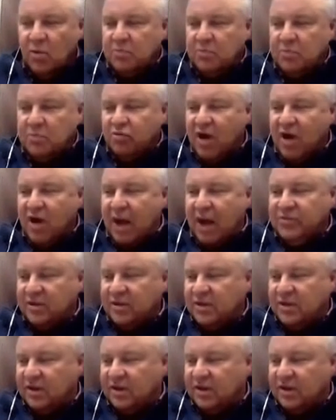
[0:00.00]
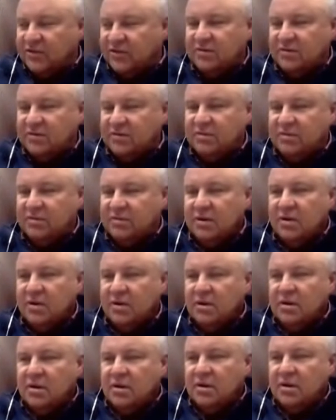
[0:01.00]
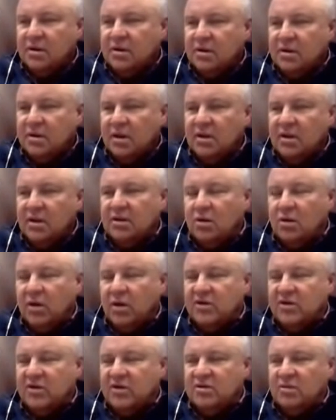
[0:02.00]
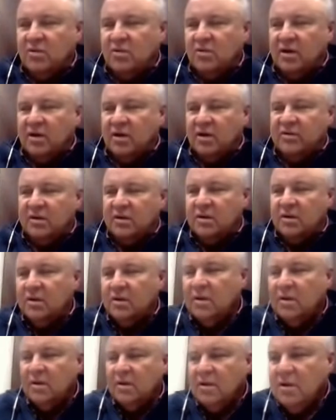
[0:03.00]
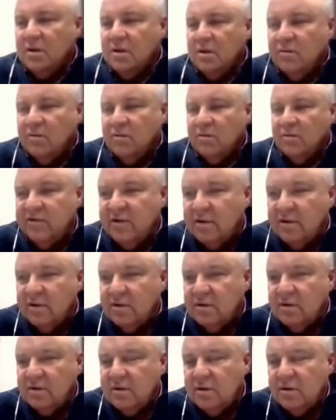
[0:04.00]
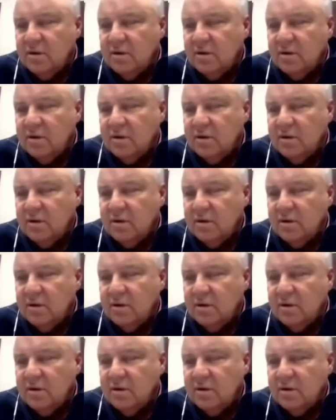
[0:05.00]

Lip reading: What prompted this? I think the question was the recent